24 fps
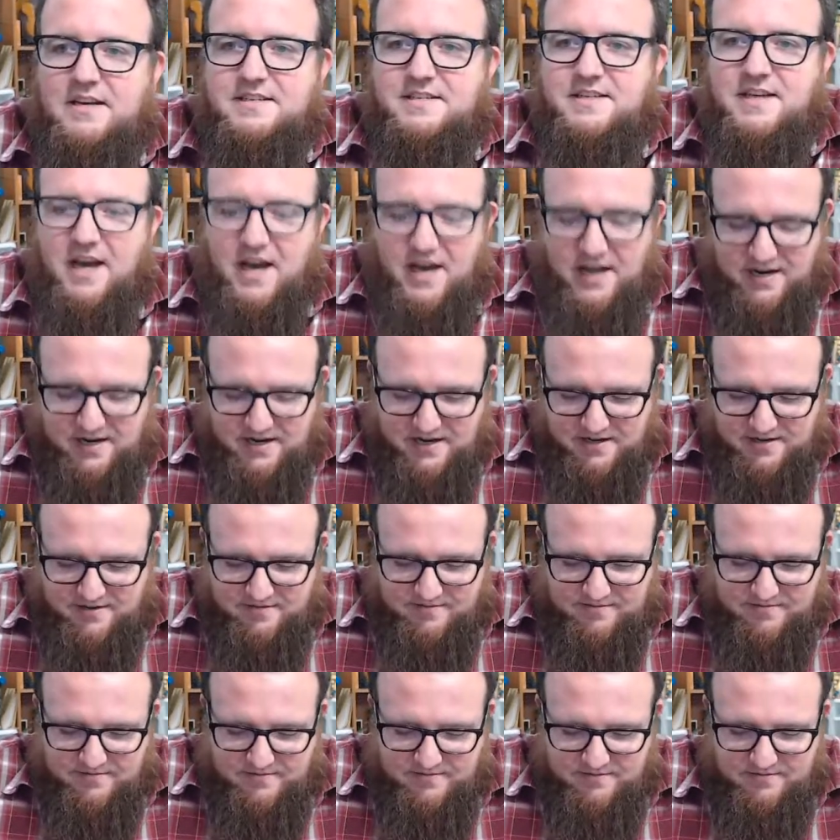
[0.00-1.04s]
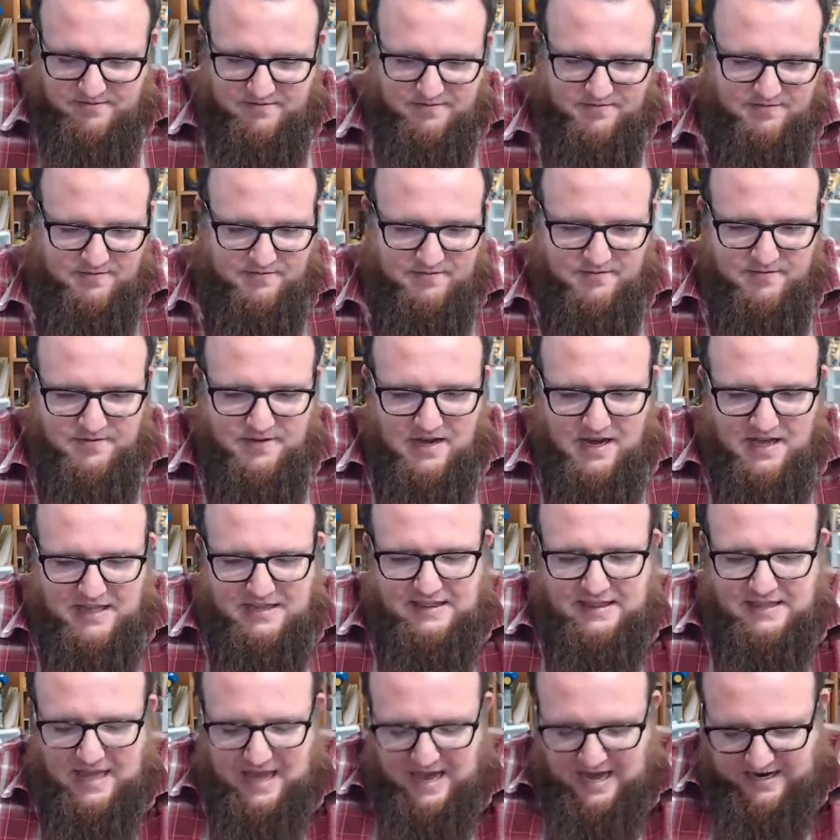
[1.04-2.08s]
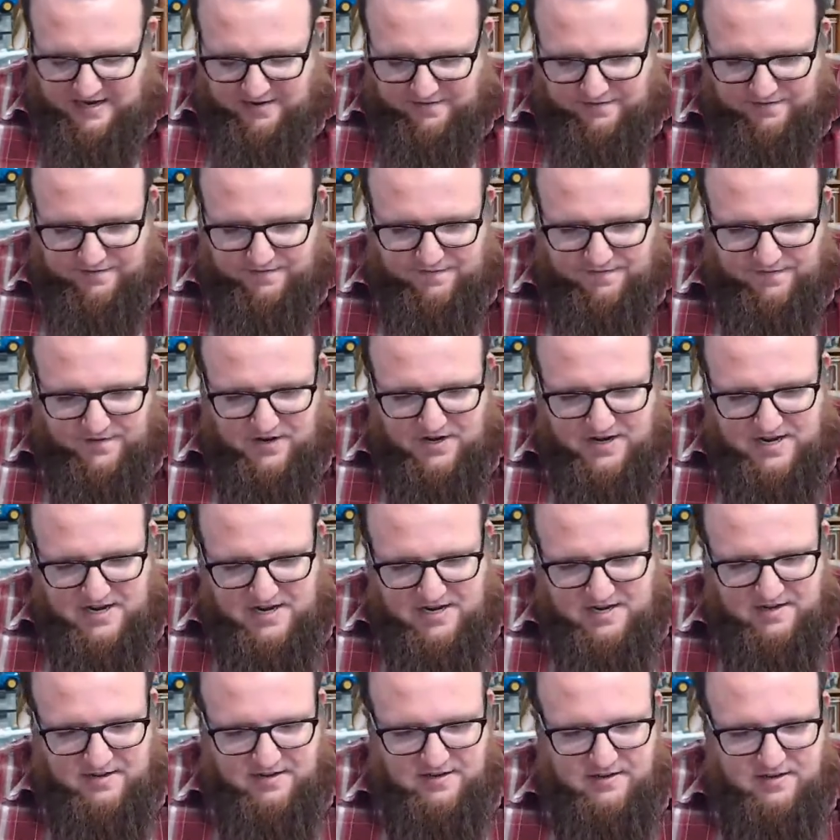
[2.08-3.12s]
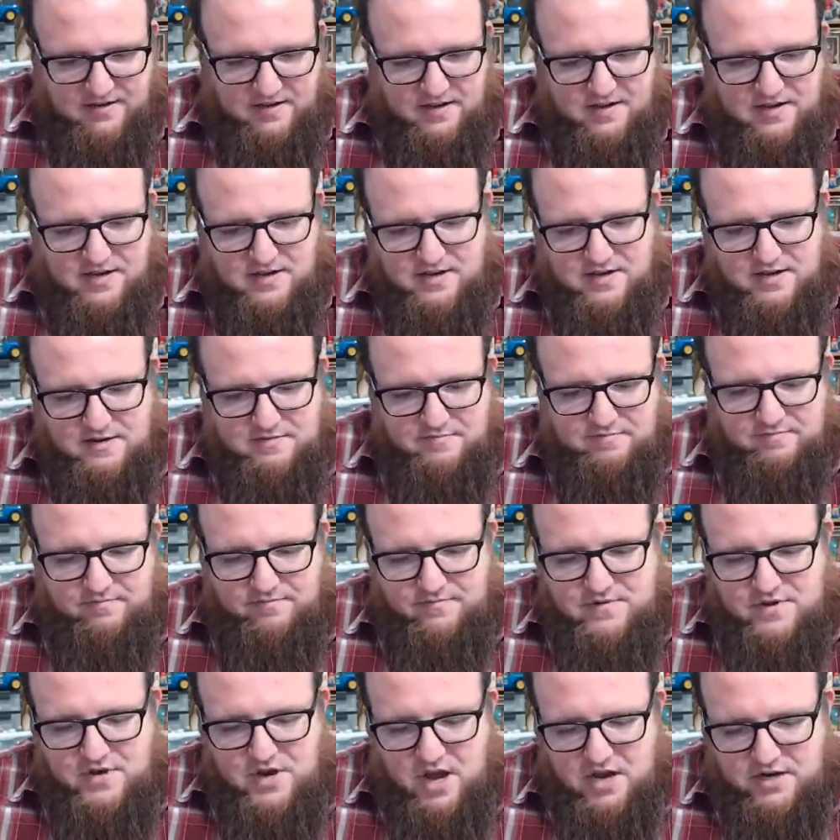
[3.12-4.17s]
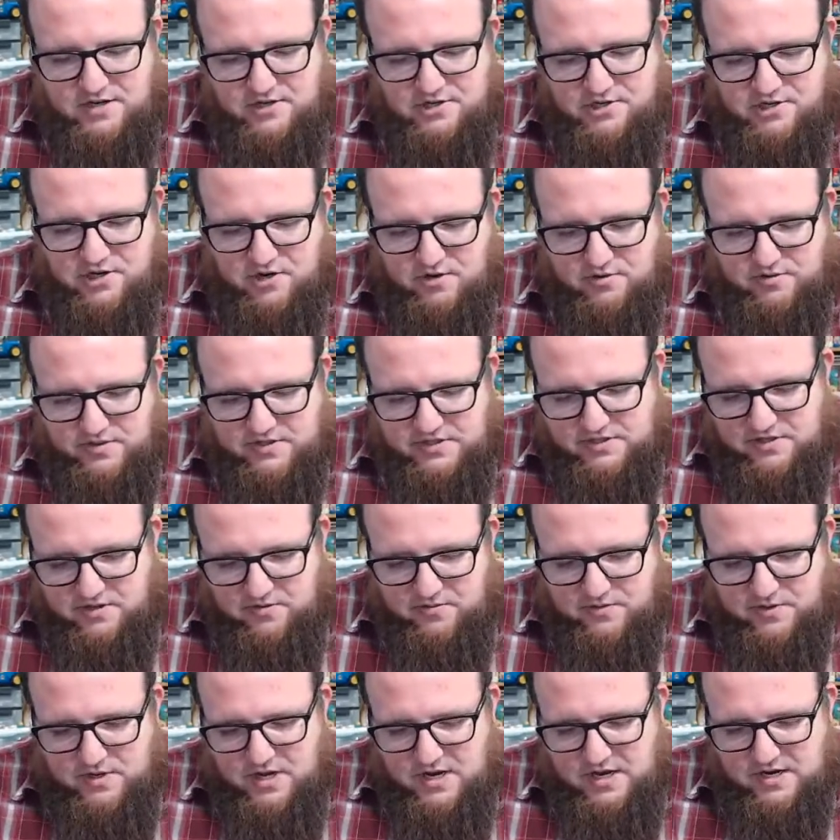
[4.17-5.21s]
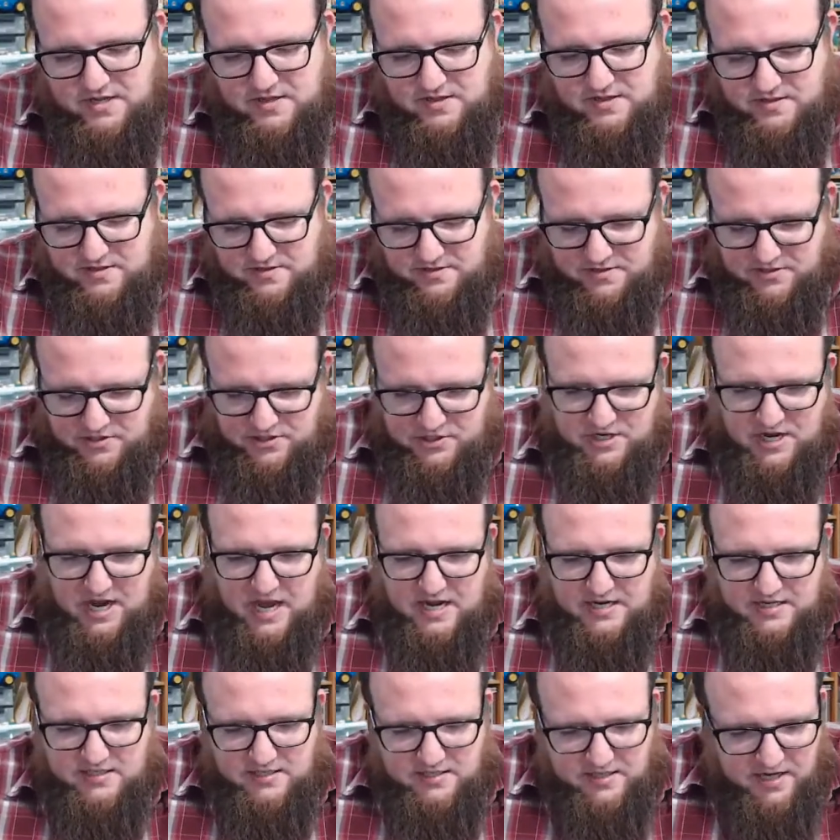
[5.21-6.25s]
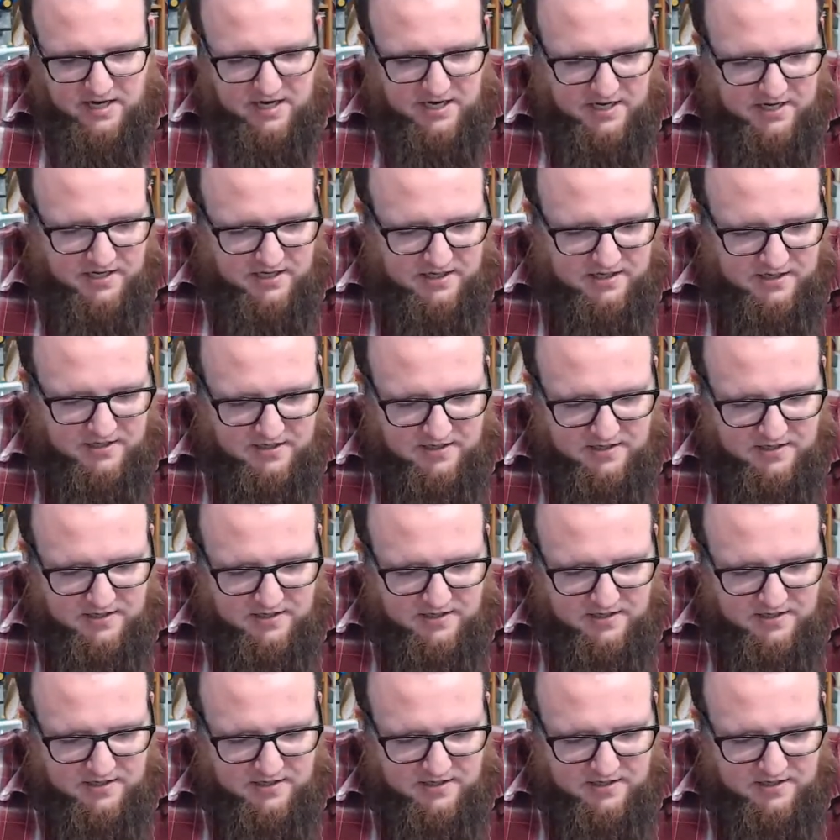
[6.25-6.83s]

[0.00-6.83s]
got a lot of funny nut jokes going on in the chat today.